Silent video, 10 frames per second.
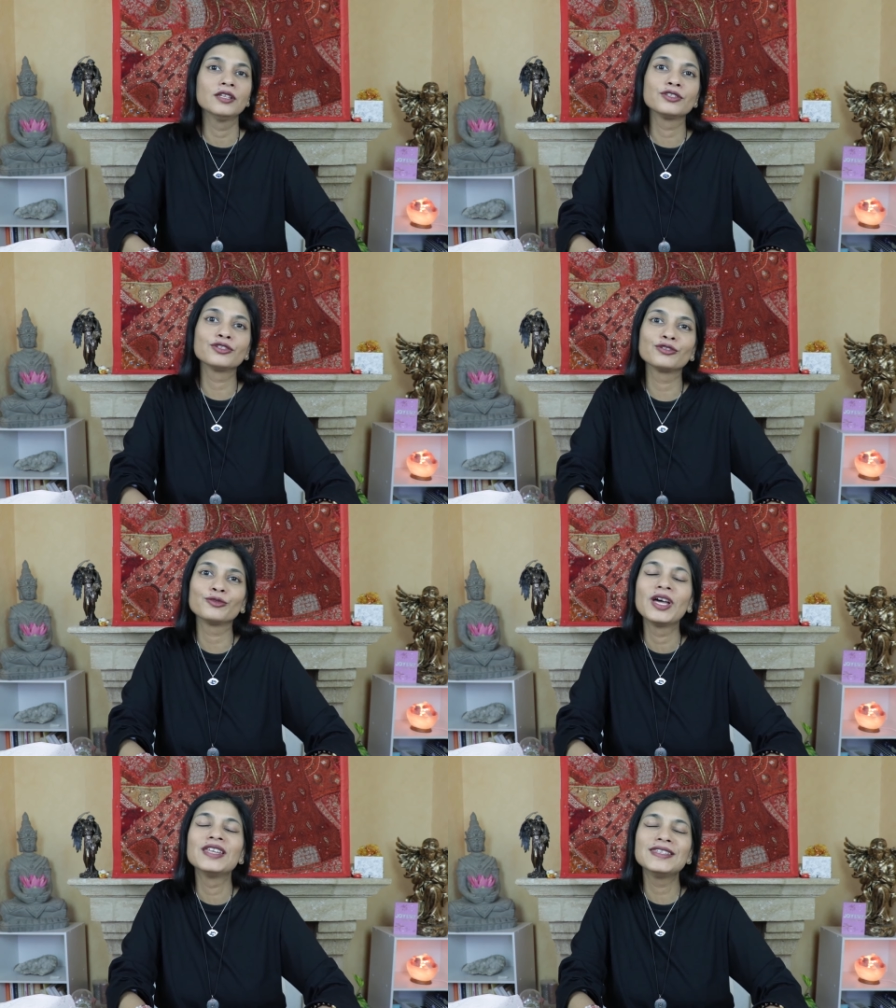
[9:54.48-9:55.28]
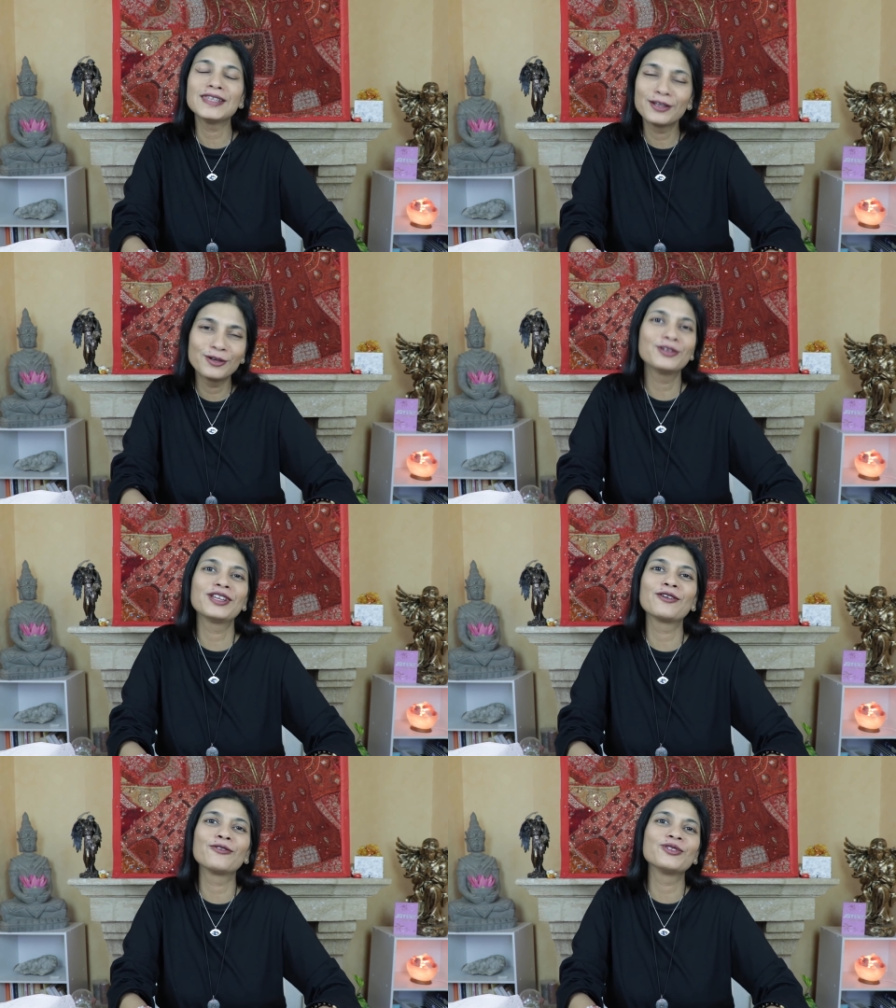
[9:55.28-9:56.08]
So, take good
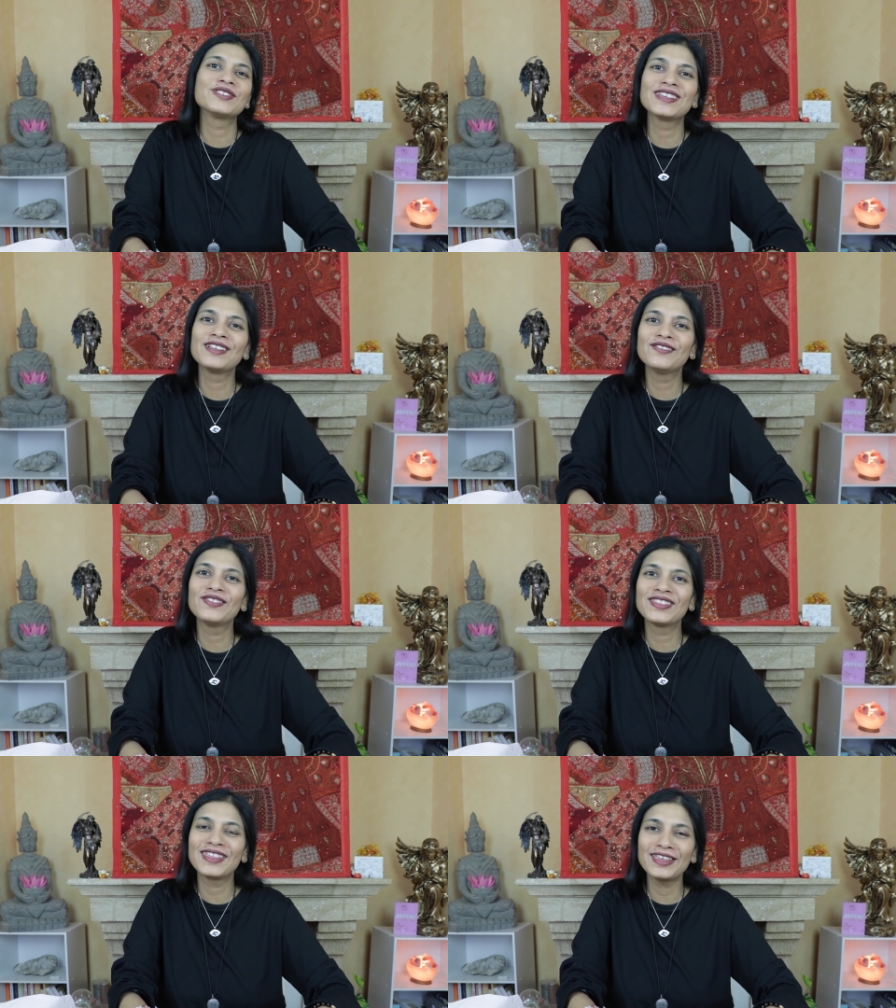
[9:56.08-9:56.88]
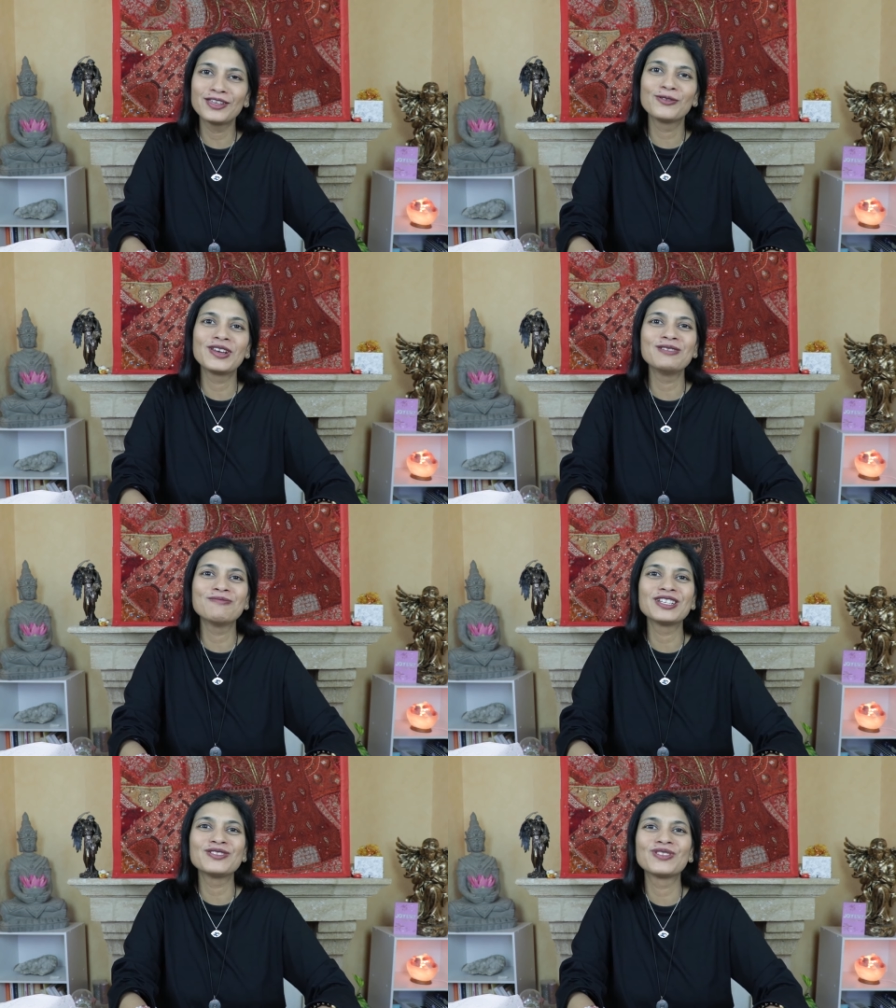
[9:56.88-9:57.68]
care of yourself. Thank you very
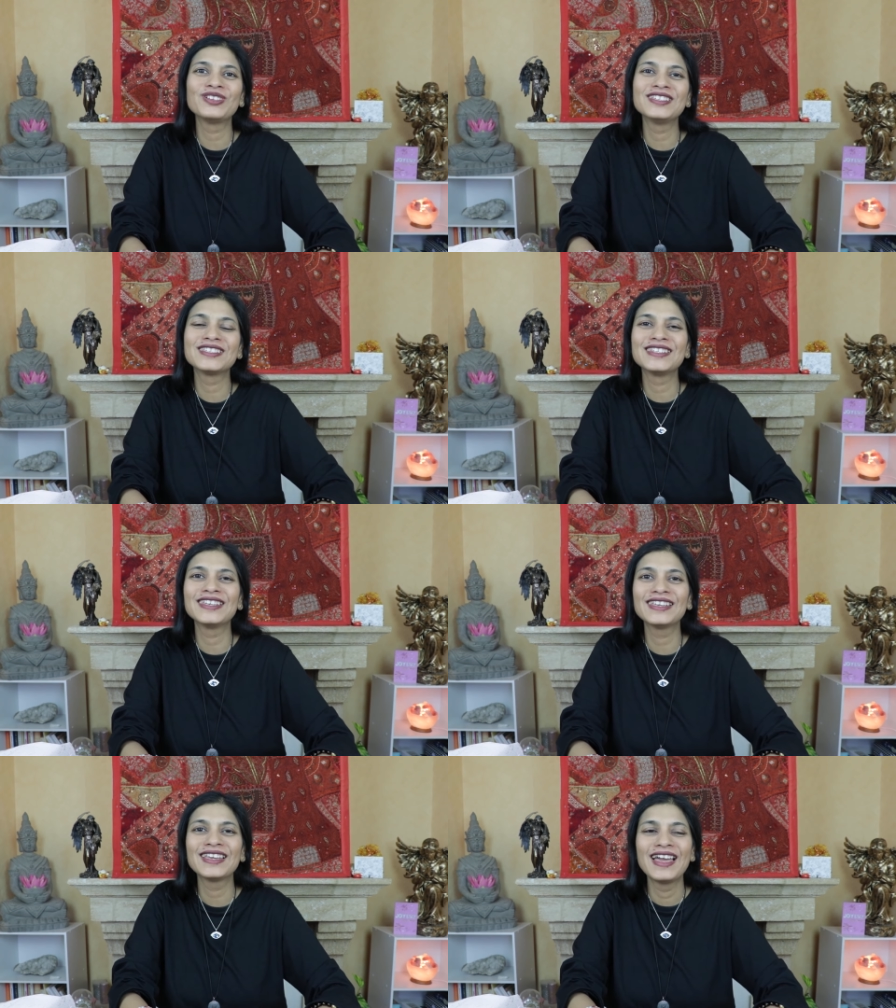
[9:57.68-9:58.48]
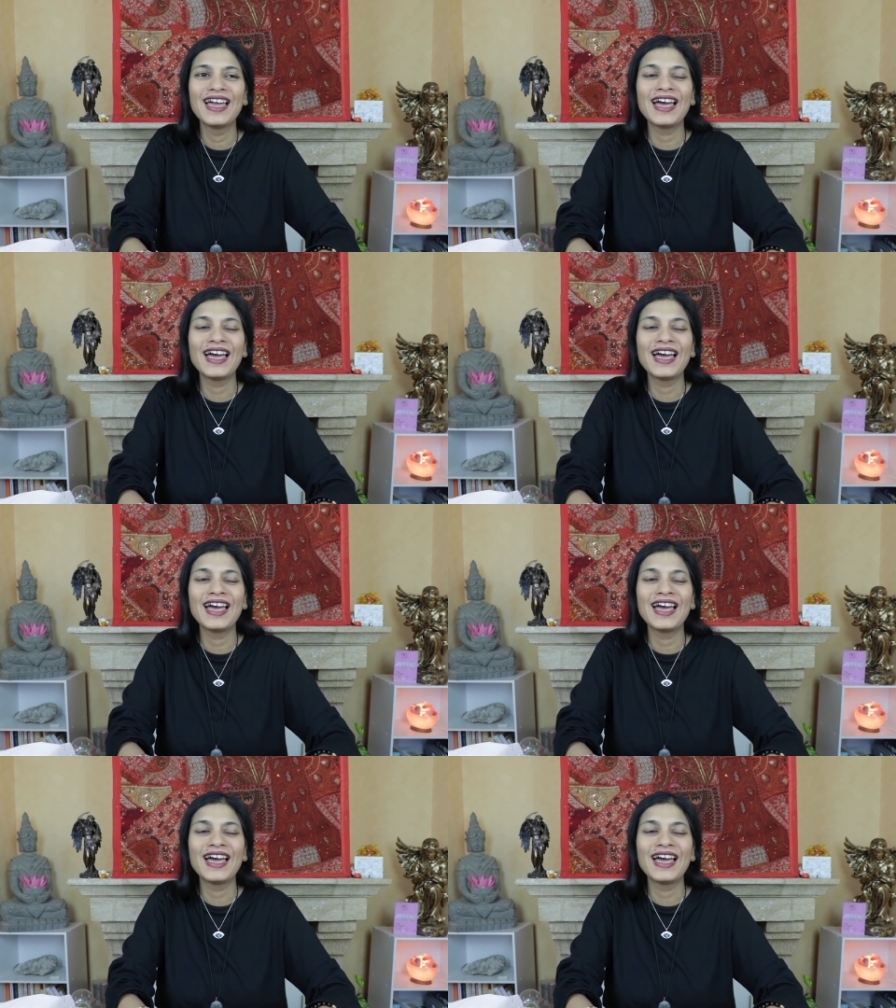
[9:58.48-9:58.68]
much for listening.